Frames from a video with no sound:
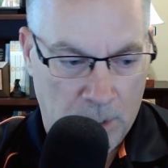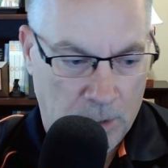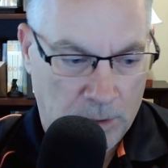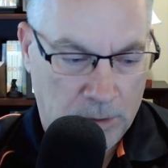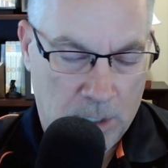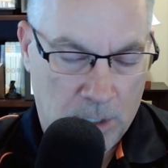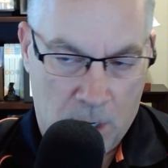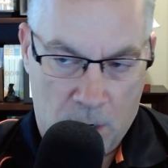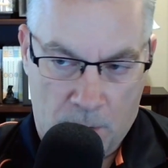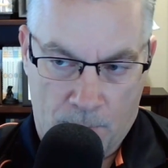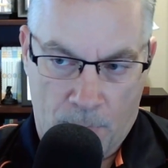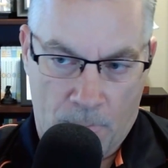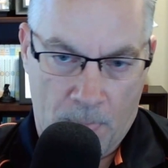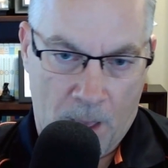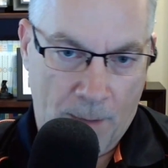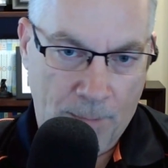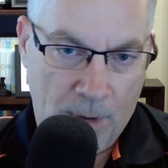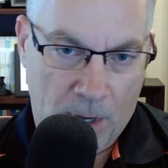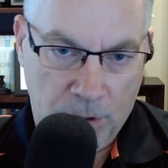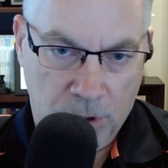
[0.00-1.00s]
So
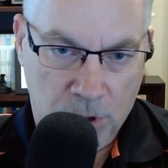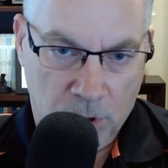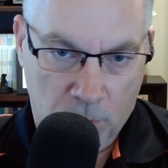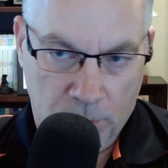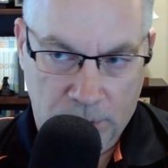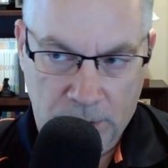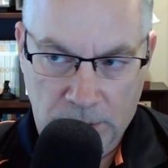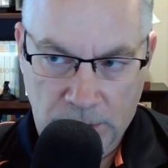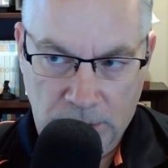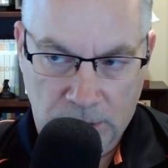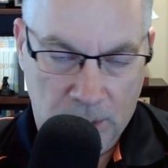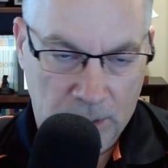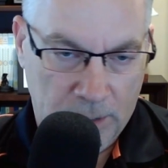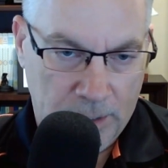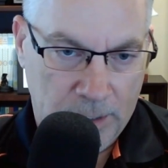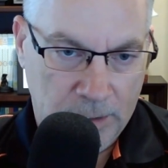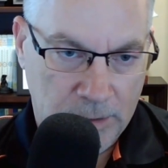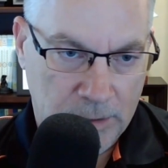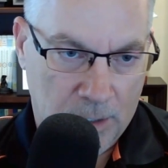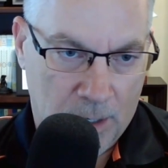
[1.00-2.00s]
I'm not sure what this deal
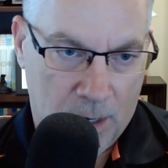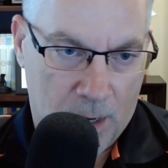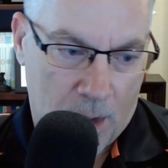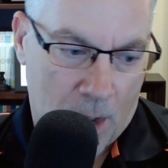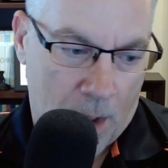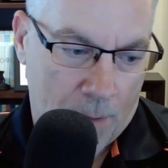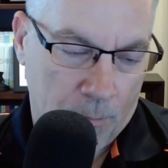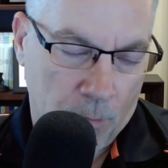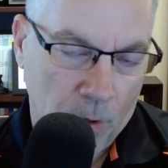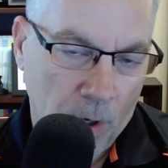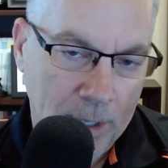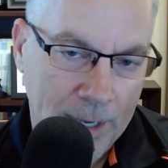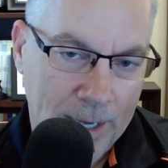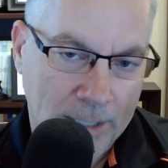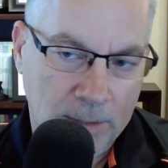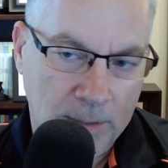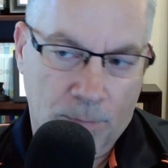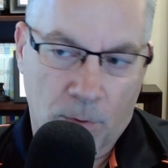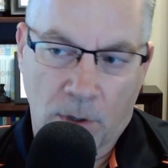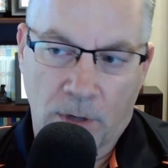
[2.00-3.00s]
is. I'm really
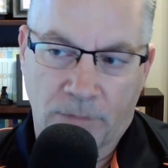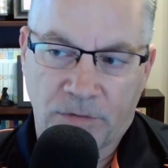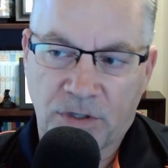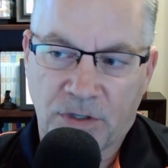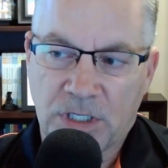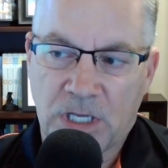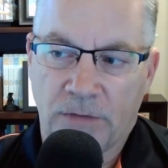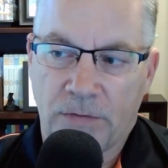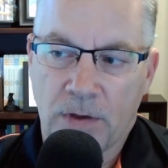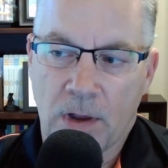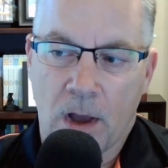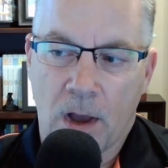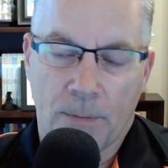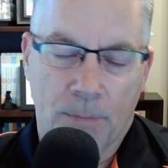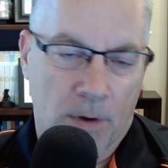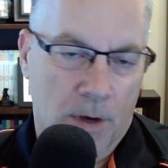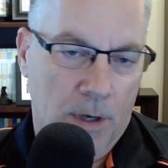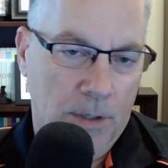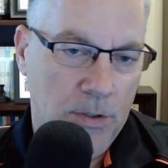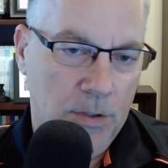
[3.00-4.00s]
at the point of just giving up
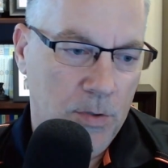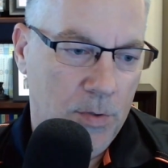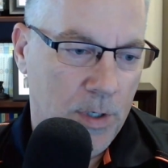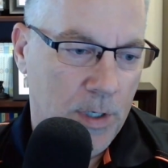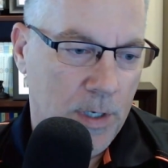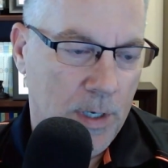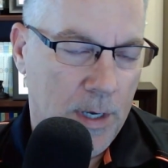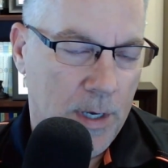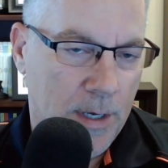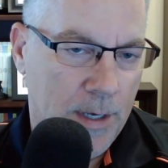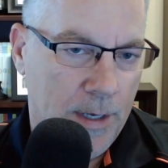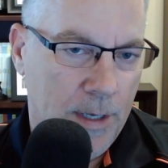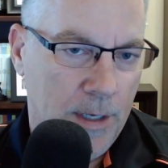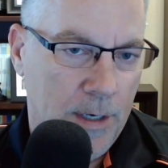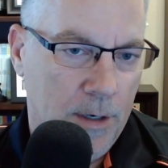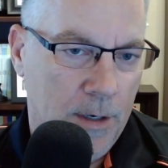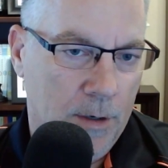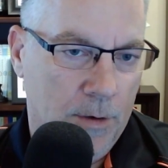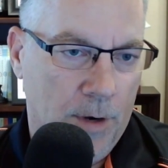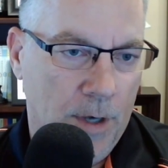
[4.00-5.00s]
on doing an
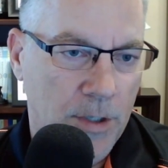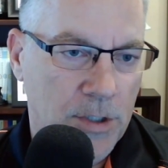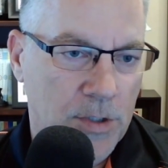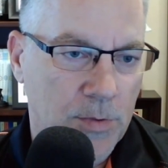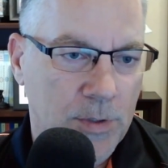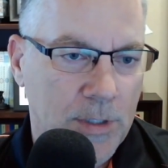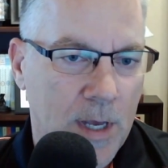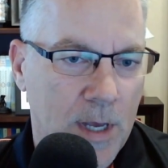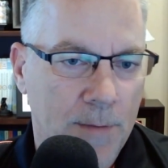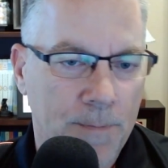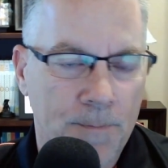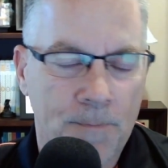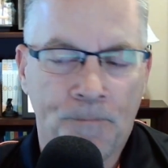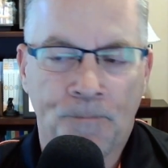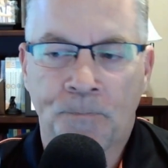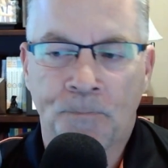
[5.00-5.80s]
integration with them.